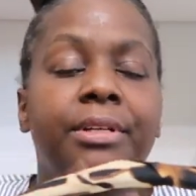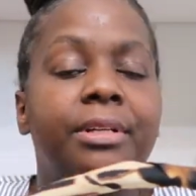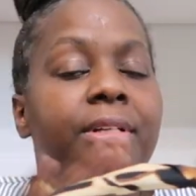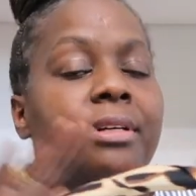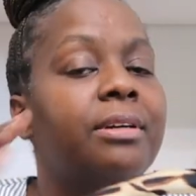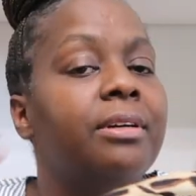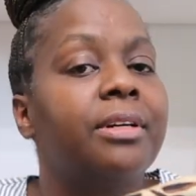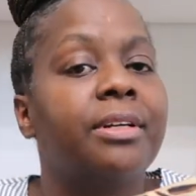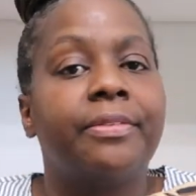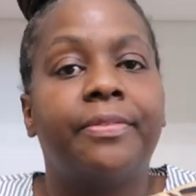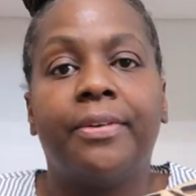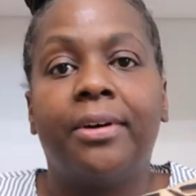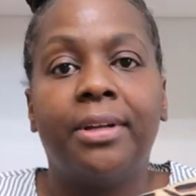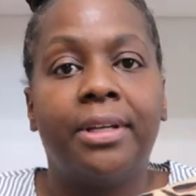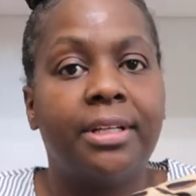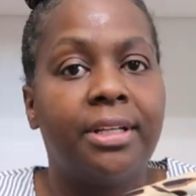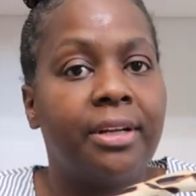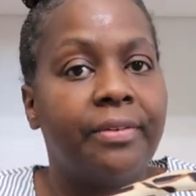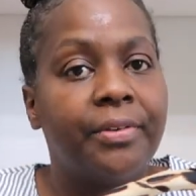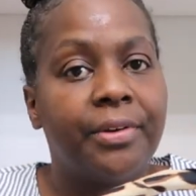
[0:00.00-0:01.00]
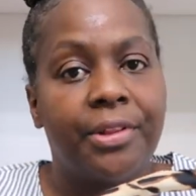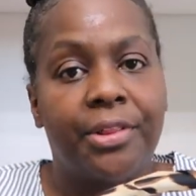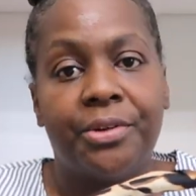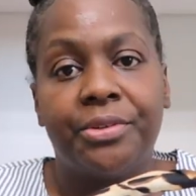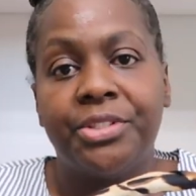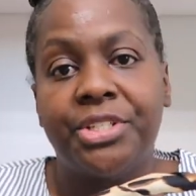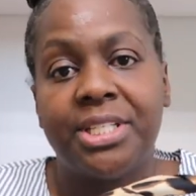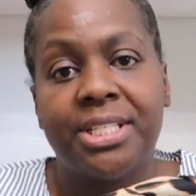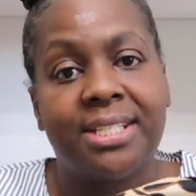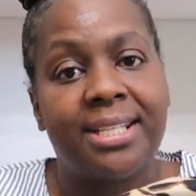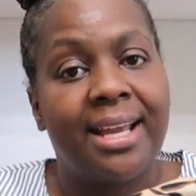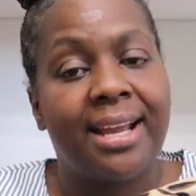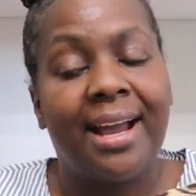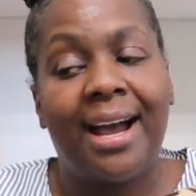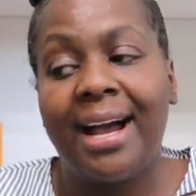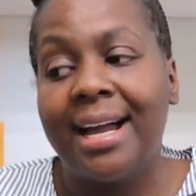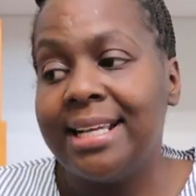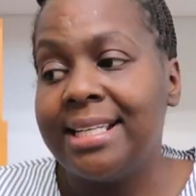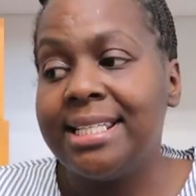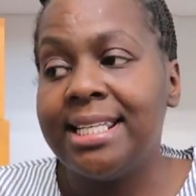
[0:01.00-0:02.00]
You're gonna fall in love with her just
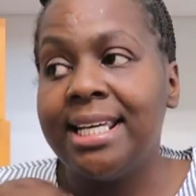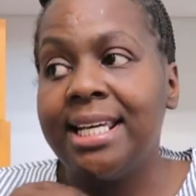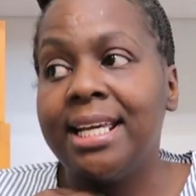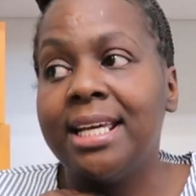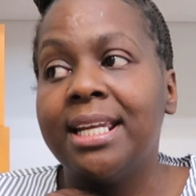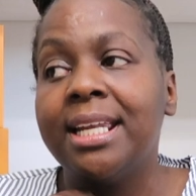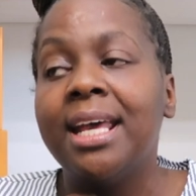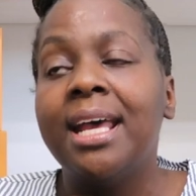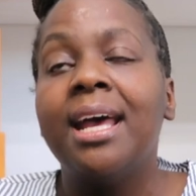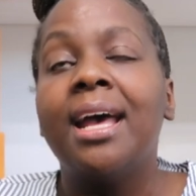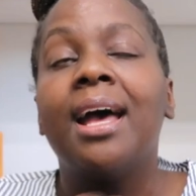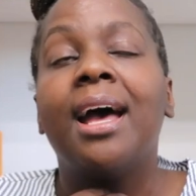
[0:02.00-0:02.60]
like I did.